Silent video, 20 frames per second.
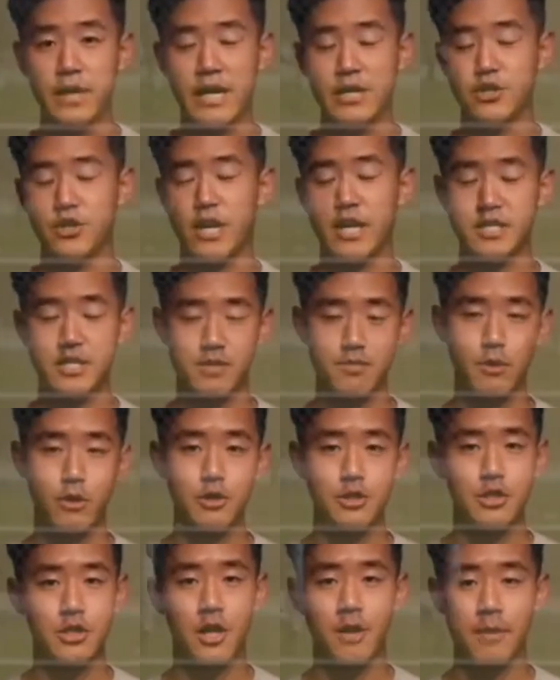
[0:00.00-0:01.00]
I tracked his
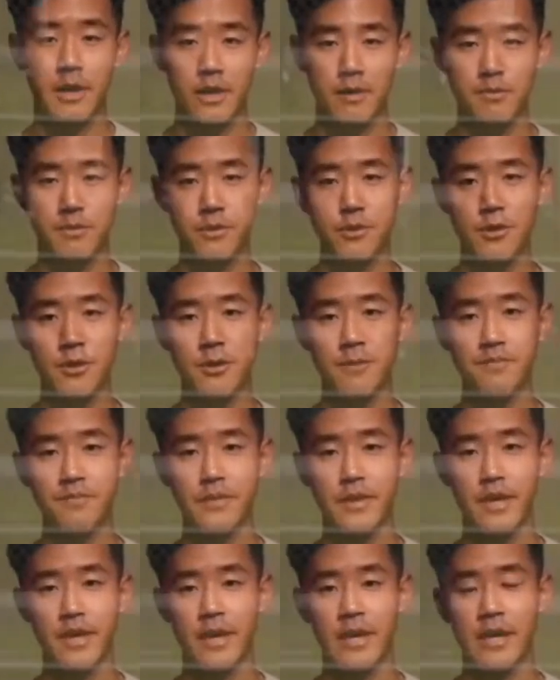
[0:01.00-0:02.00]
motion on my computer,
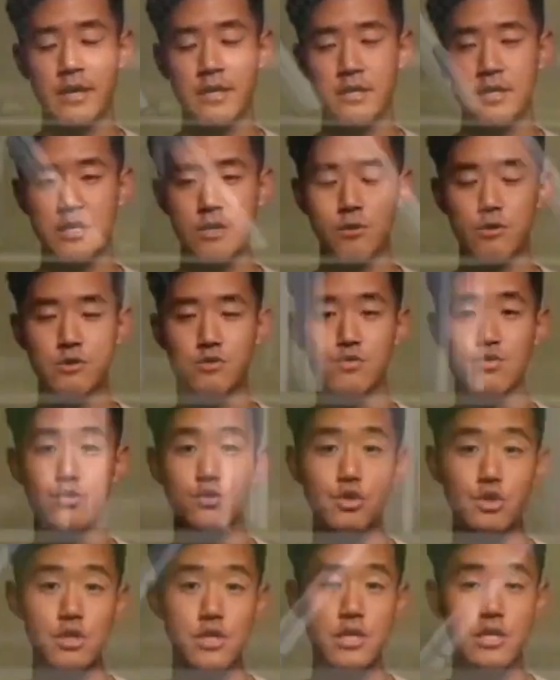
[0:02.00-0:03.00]
and he was
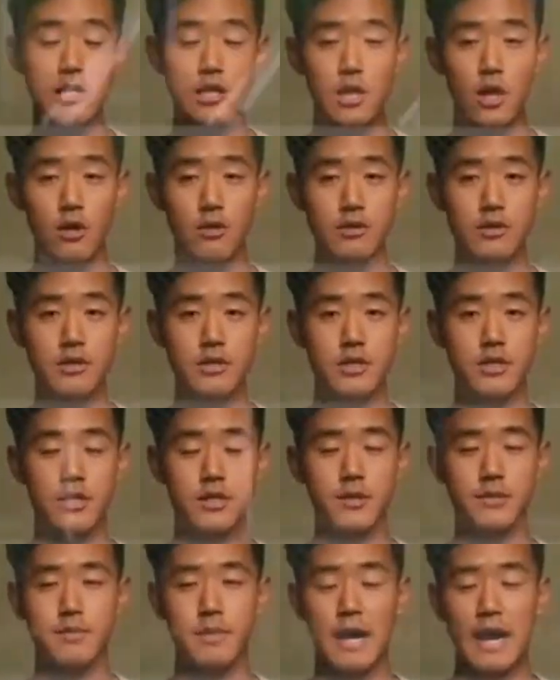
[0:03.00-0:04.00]
really close
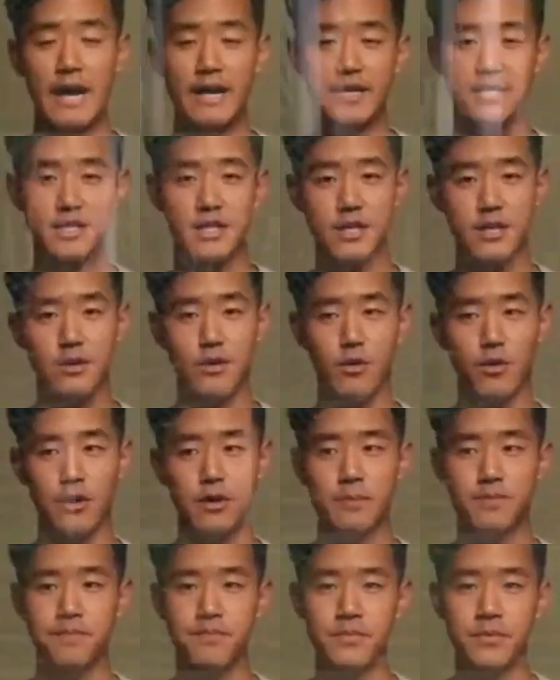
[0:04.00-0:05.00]
to passing
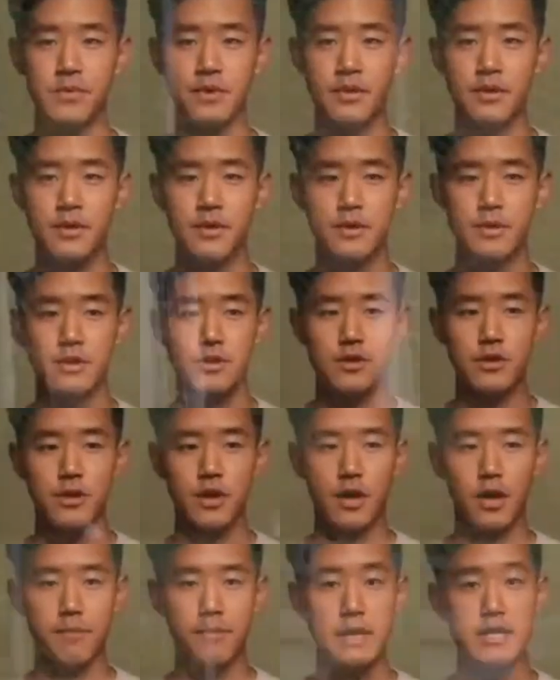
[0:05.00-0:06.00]
or
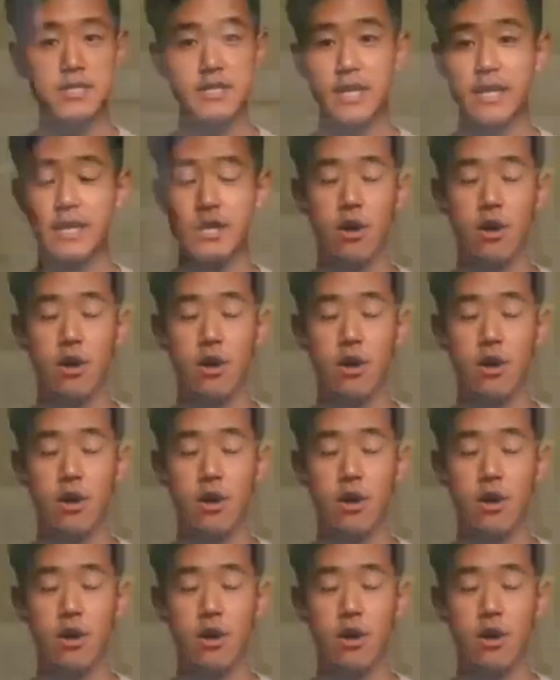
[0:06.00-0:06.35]
maintaining